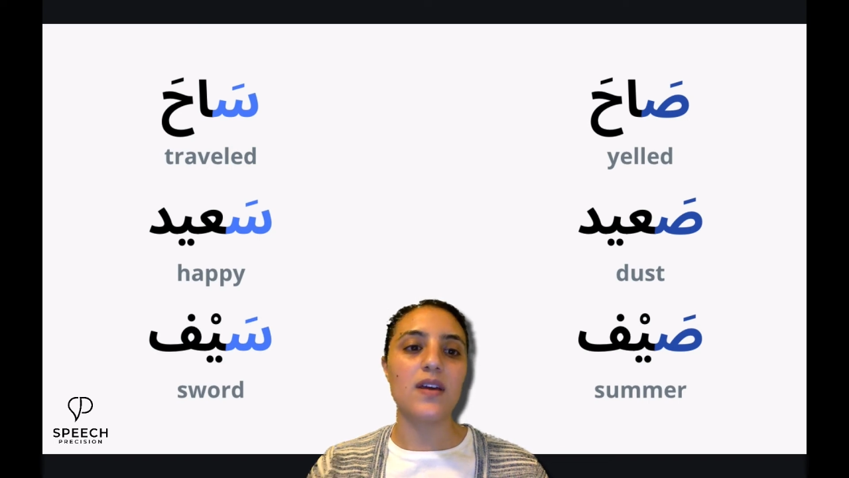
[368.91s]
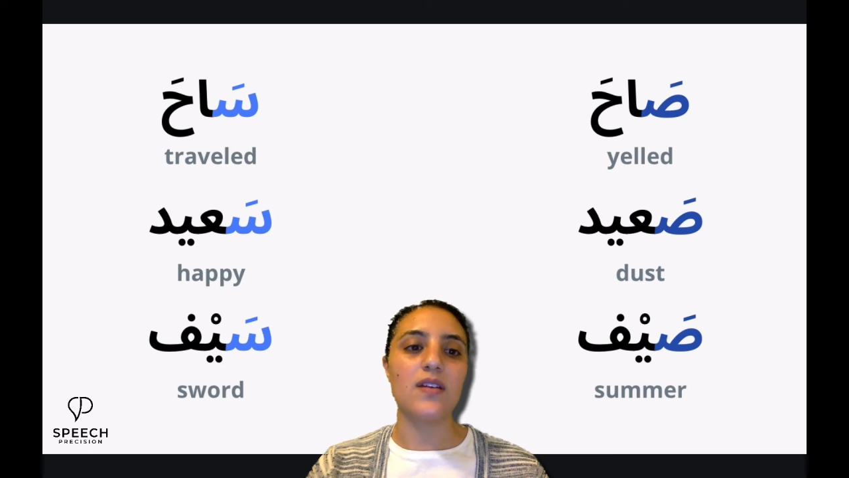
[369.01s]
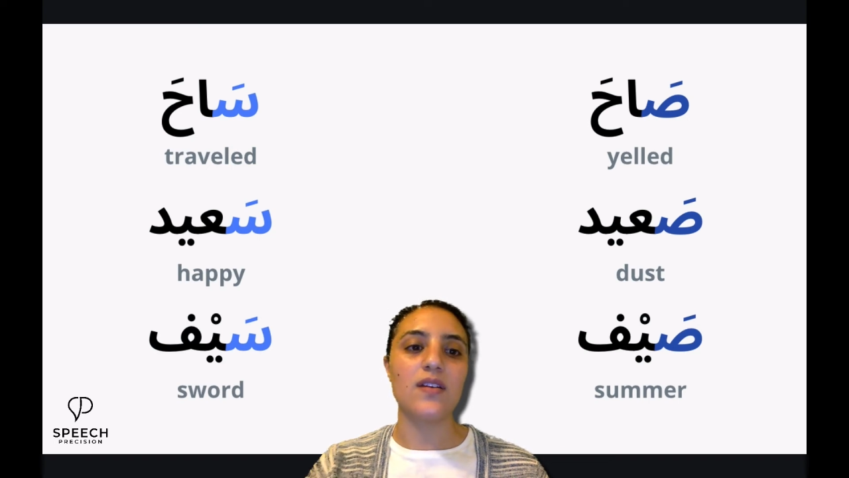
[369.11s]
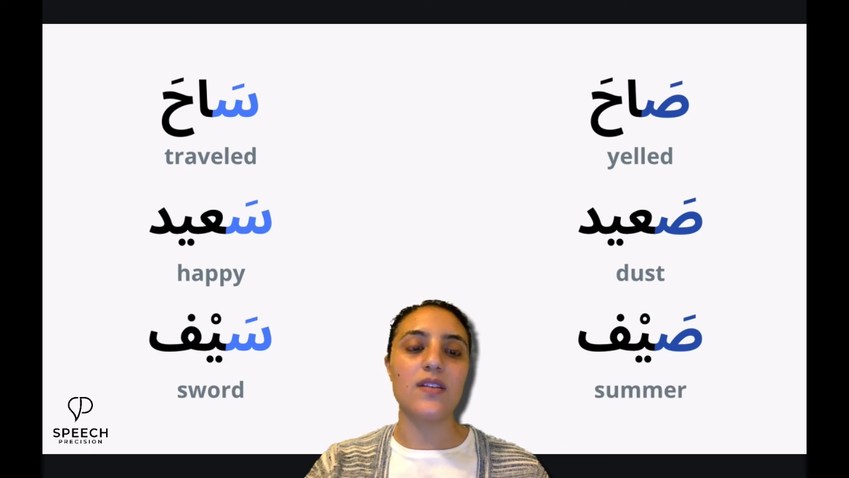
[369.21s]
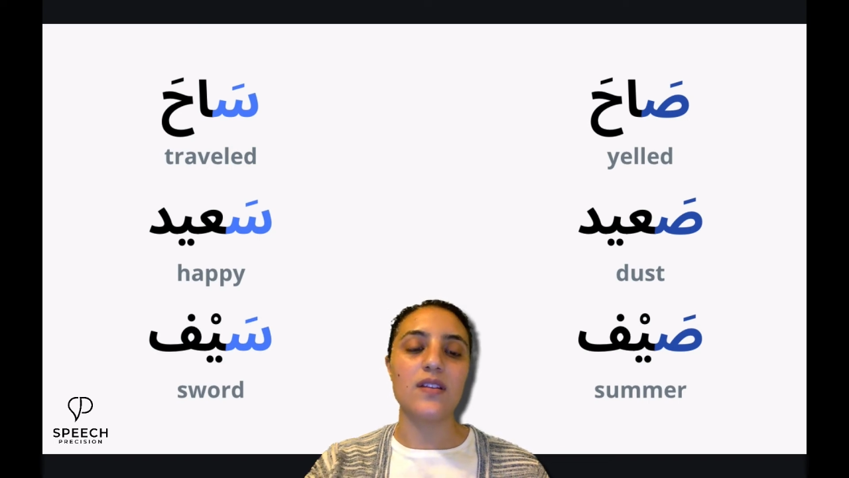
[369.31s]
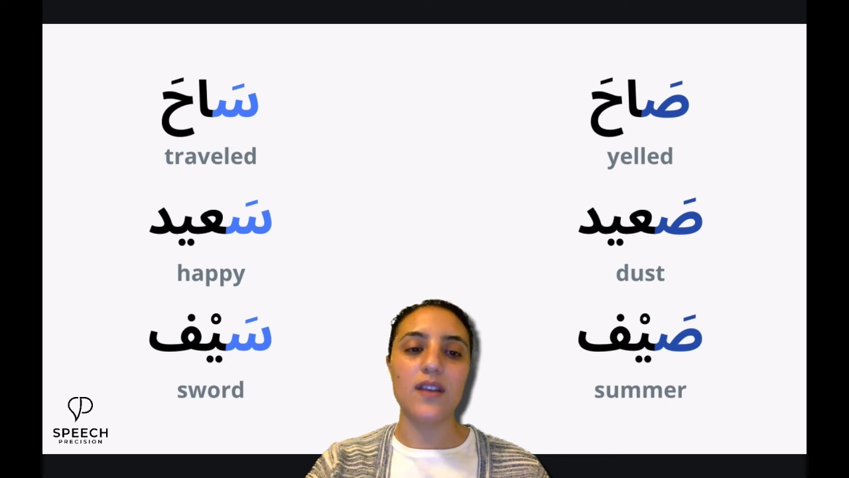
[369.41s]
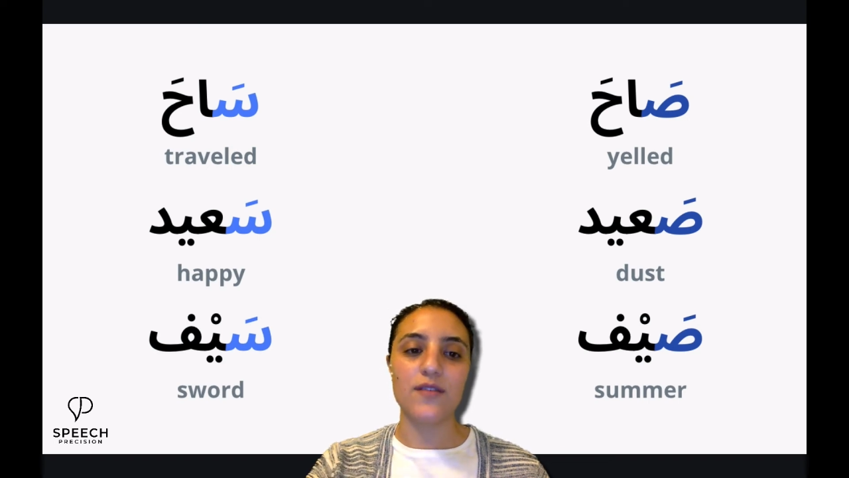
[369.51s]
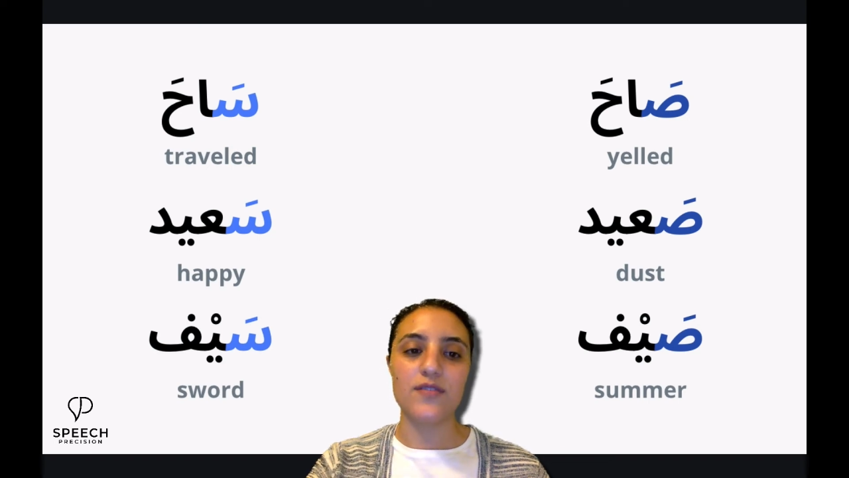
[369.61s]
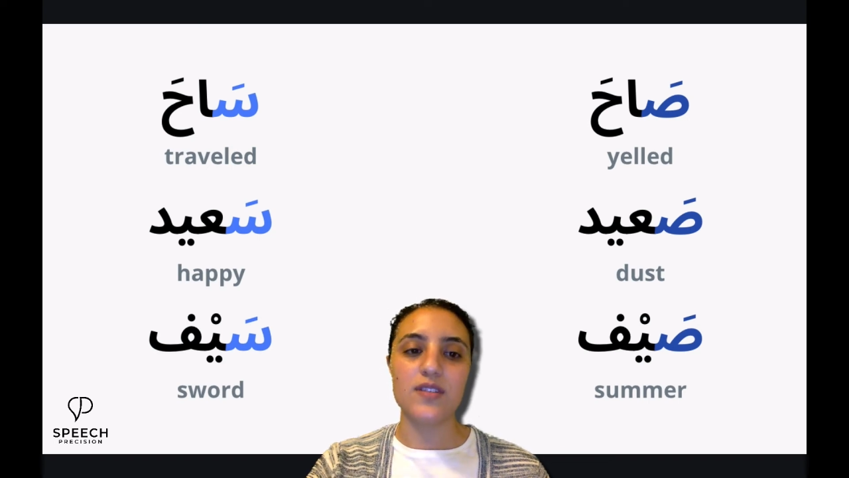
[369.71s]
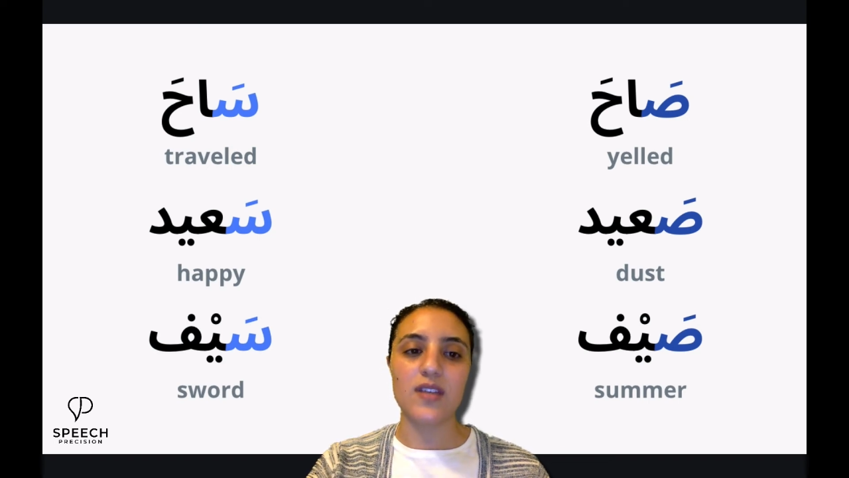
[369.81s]
and on the
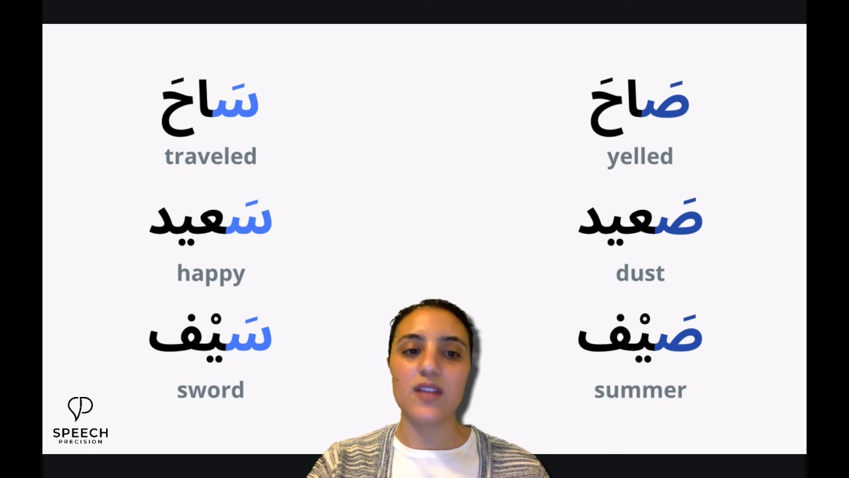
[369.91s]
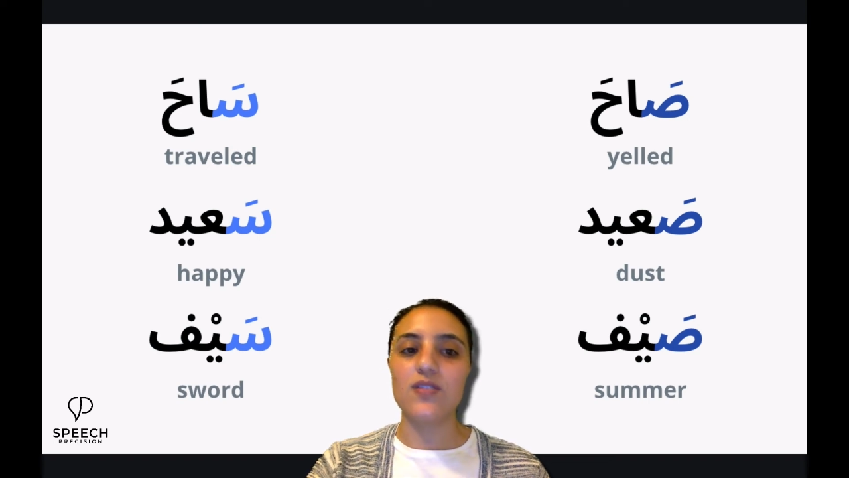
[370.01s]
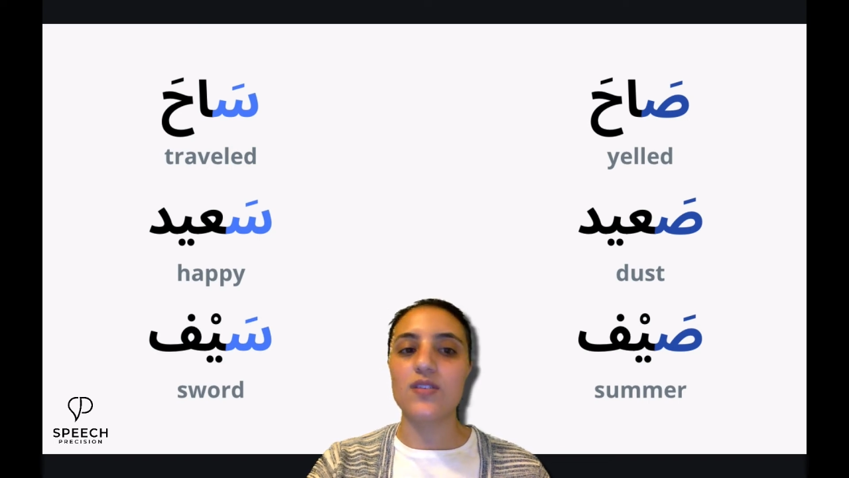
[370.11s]
left side,